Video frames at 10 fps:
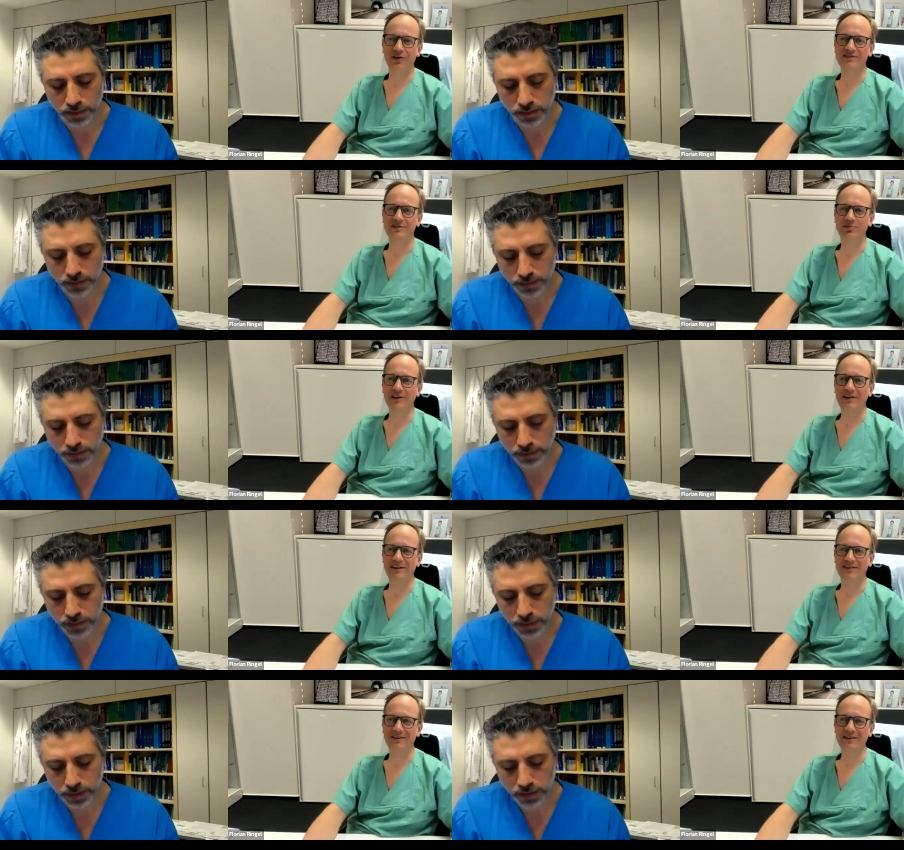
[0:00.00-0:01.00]

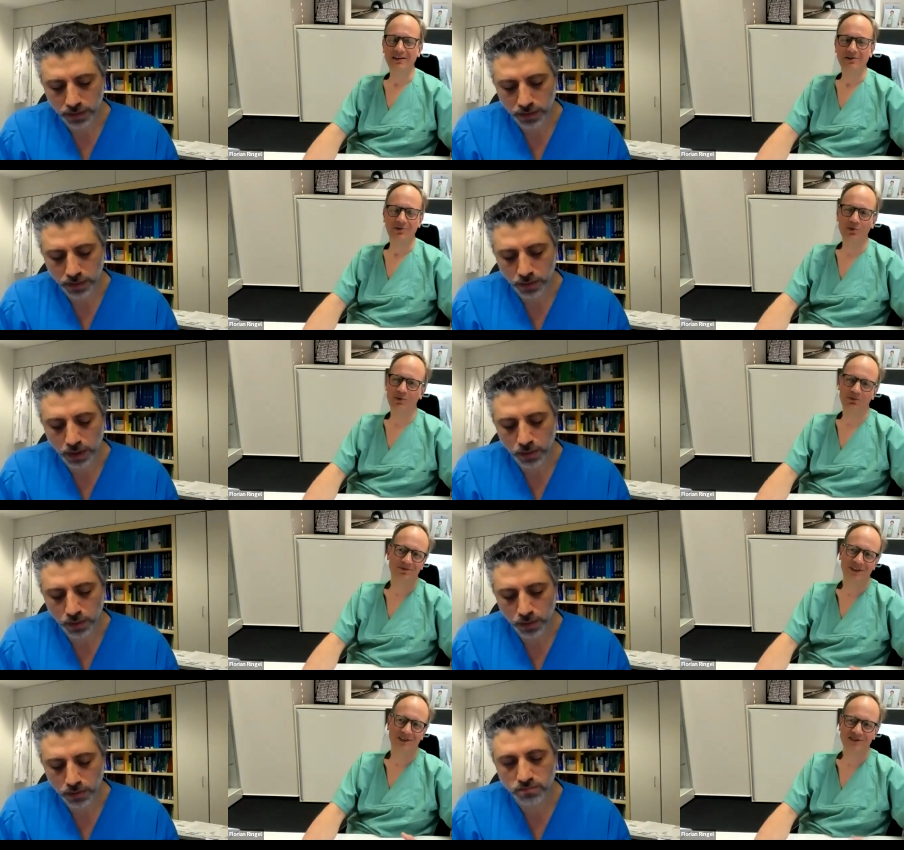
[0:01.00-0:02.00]
Speaker 1: instabilities. But
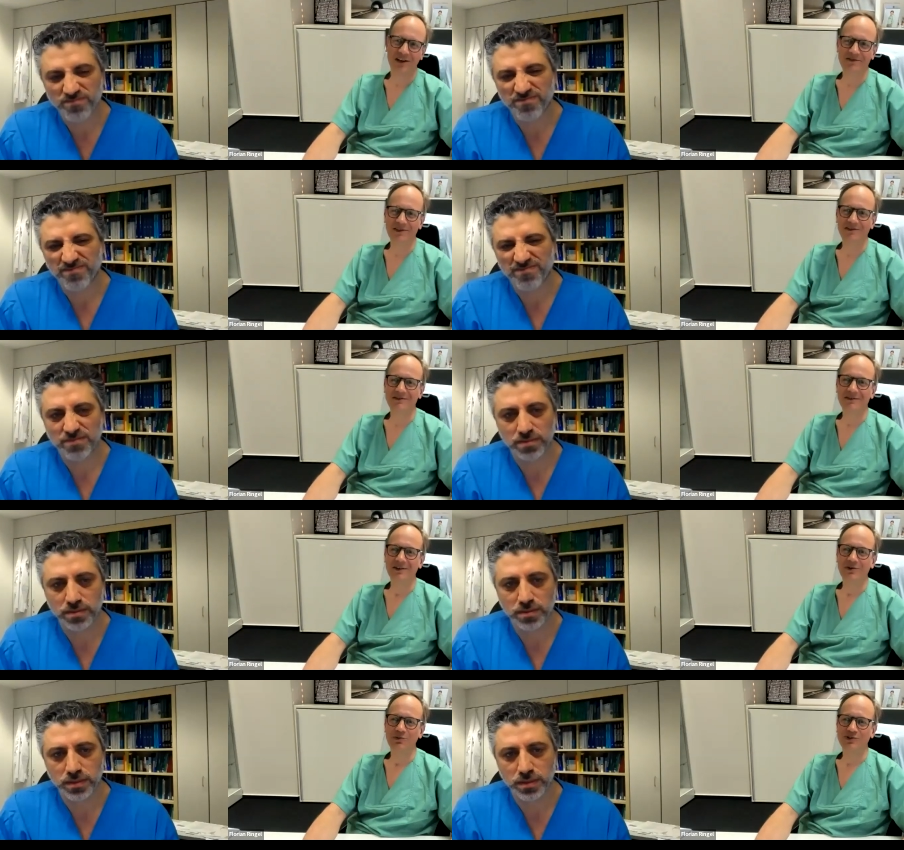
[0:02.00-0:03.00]
there's nothing
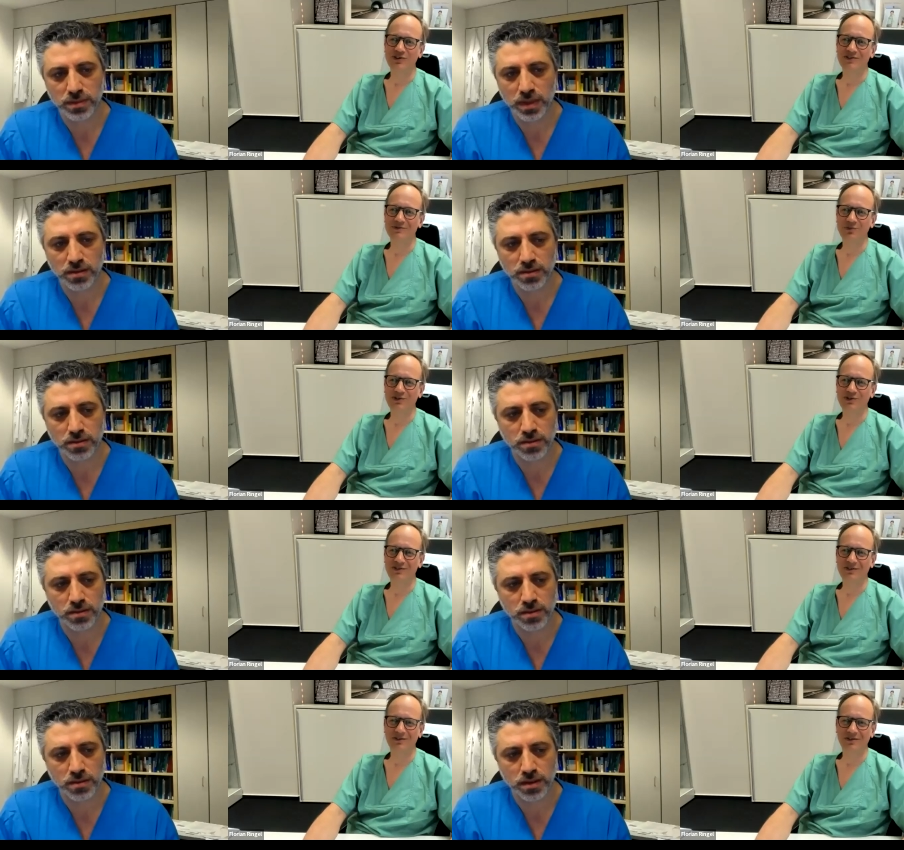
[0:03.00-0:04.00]
which is which
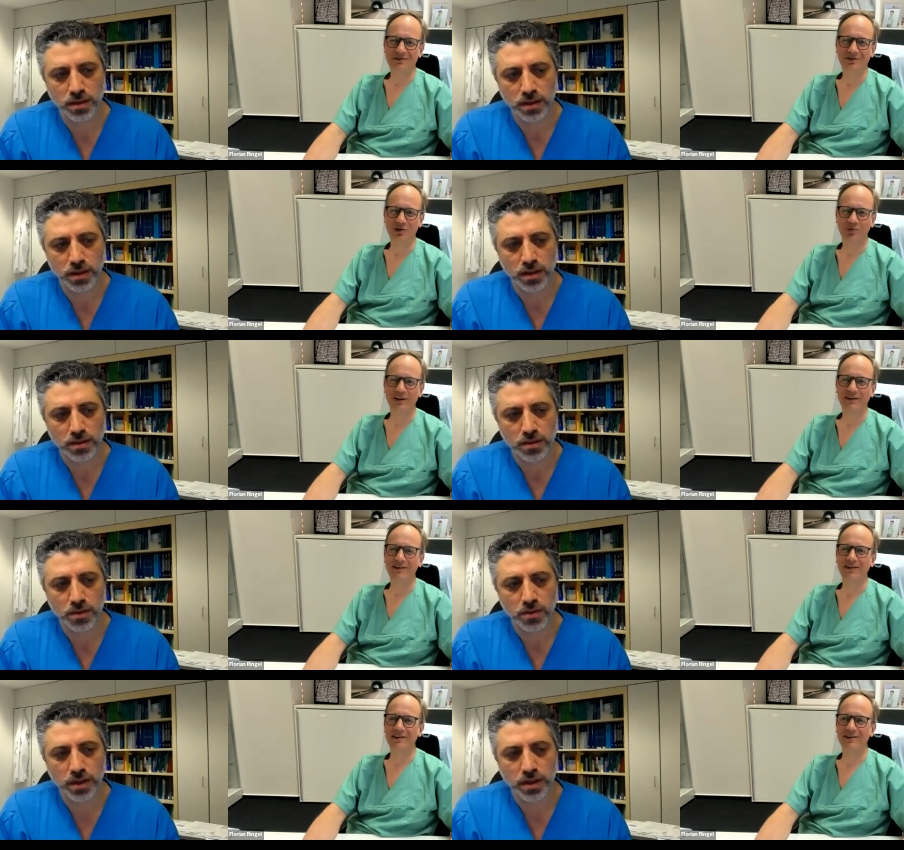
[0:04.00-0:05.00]
is completely
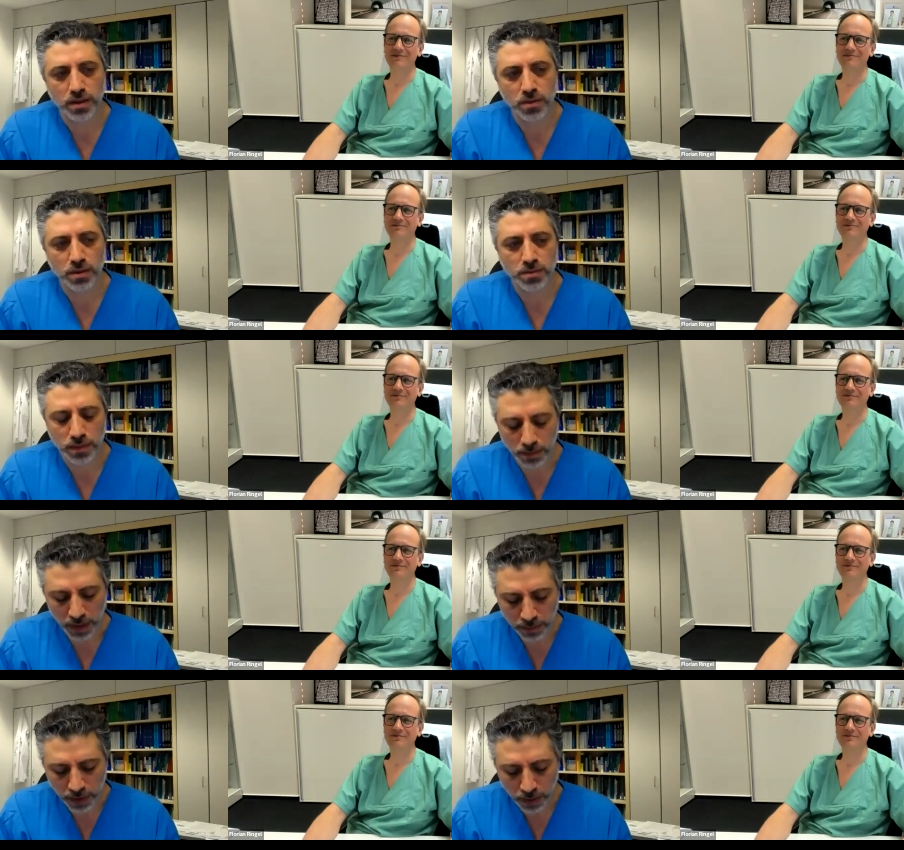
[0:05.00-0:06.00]
clear.
Speaker 2: Well,
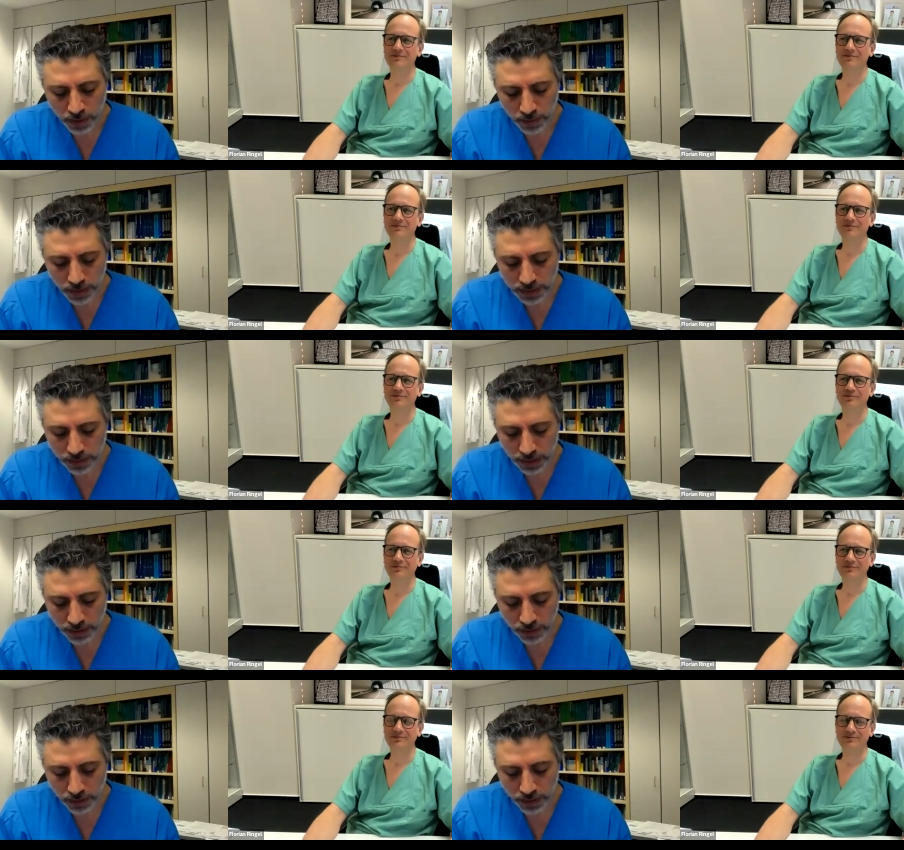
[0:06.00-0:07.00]
my problem is
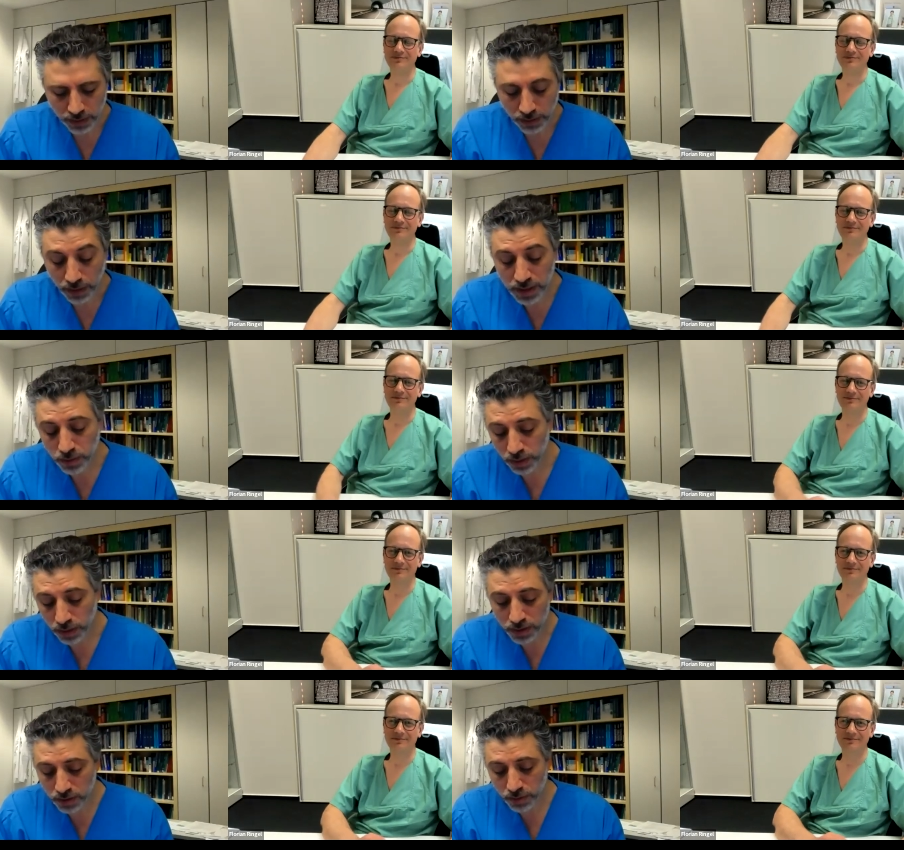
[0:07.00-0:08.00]
that this will
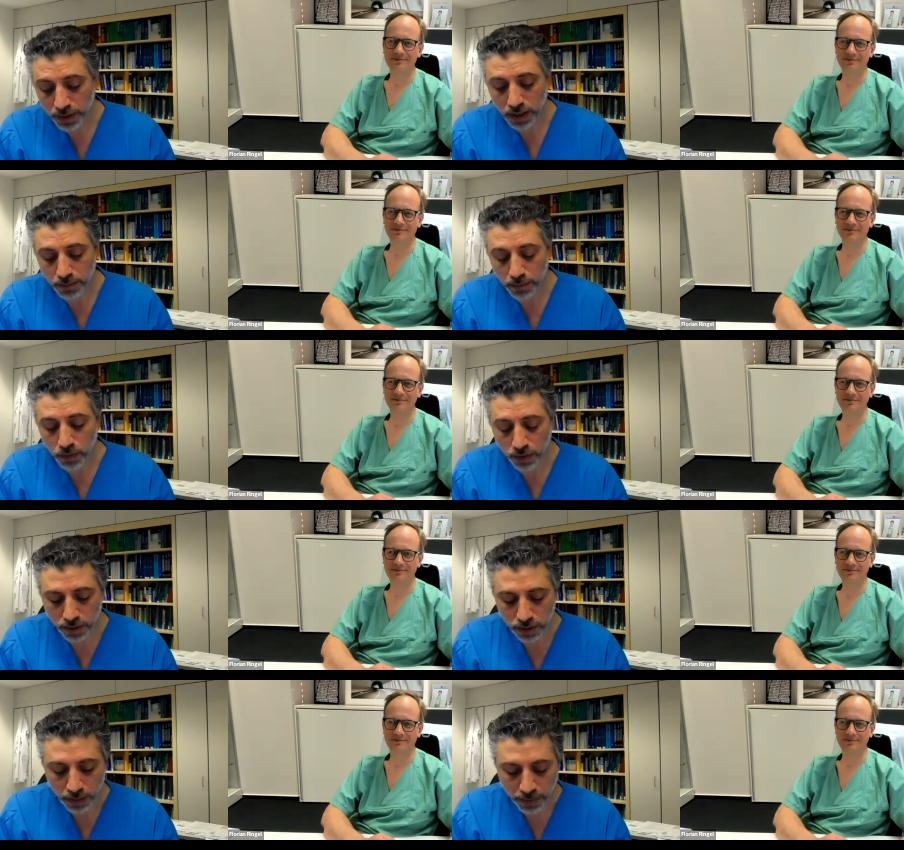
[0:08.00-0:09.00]
also become
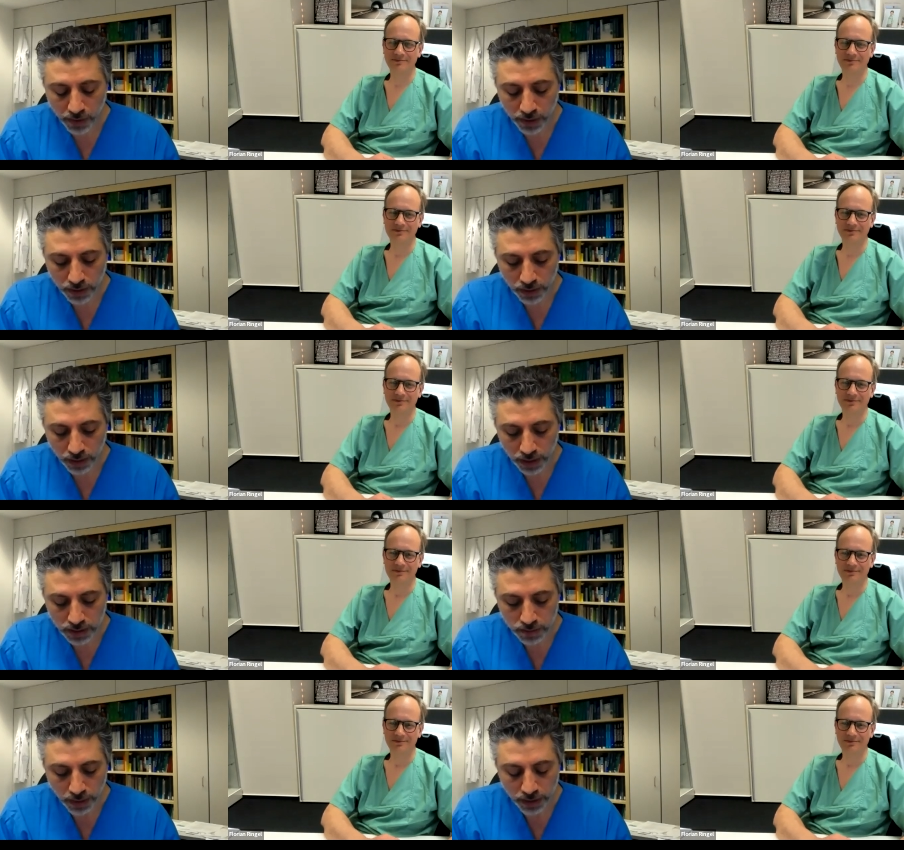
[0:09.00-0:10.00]
more apparent in the
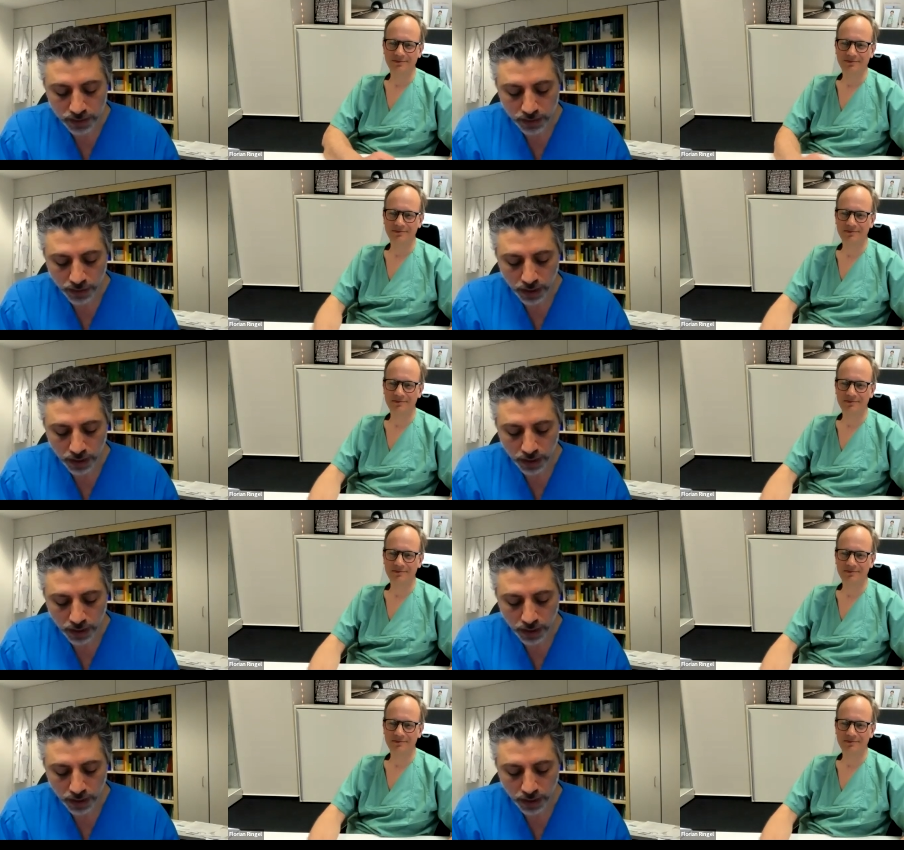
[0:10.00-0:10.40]
next months or